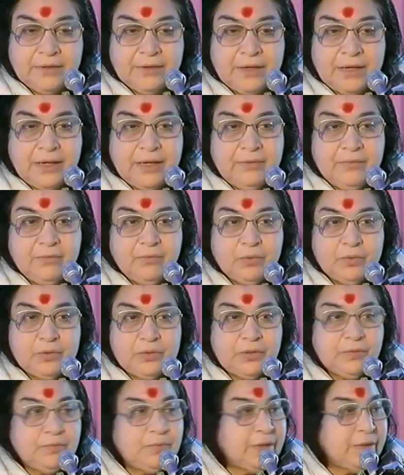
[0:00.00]
and
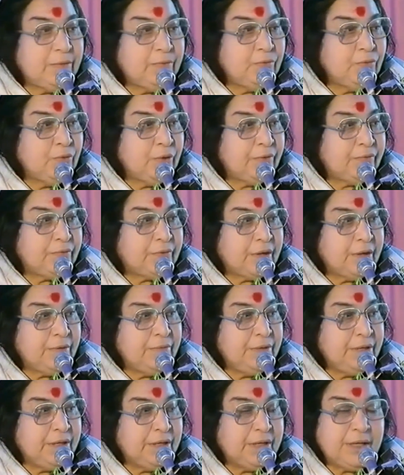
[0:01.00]
most of them who have come
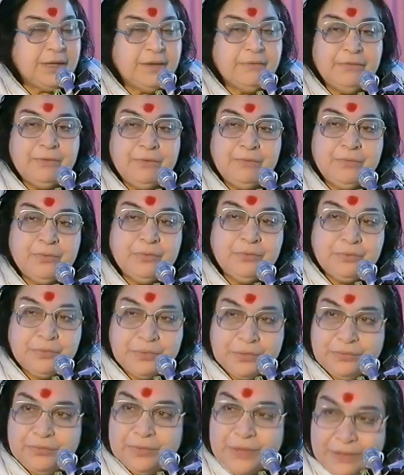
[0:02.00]
here have improved
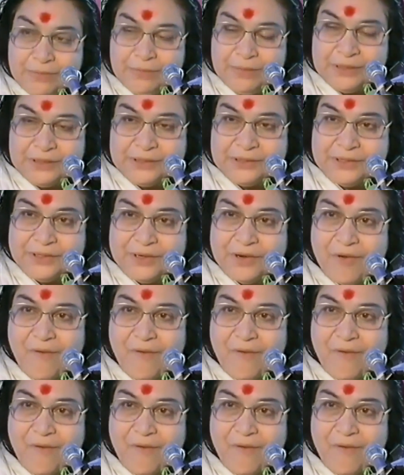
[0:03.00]
very much.